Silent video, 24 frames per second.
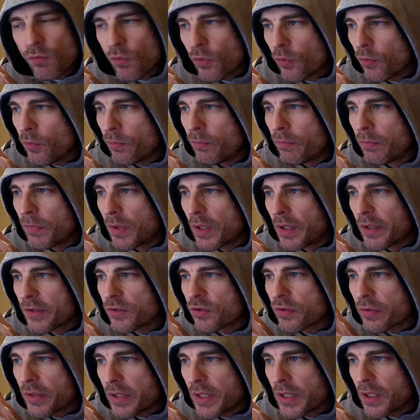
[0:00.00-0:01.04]
room
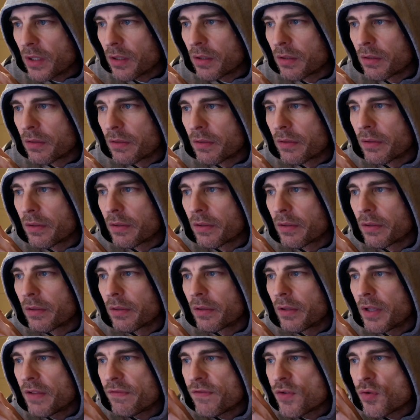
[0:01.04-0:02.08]
trigger,
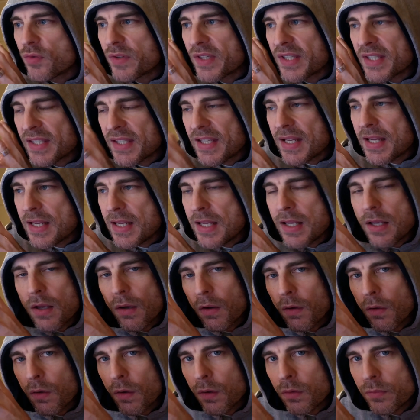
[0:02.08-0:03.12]
if you see
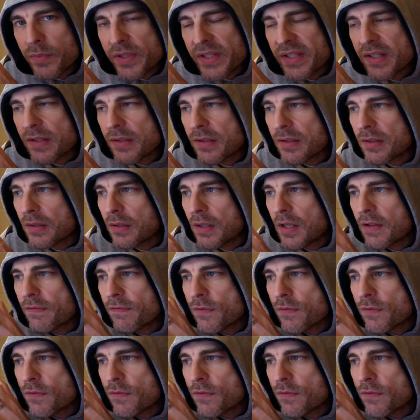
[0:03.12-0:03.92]
Home Assistant, if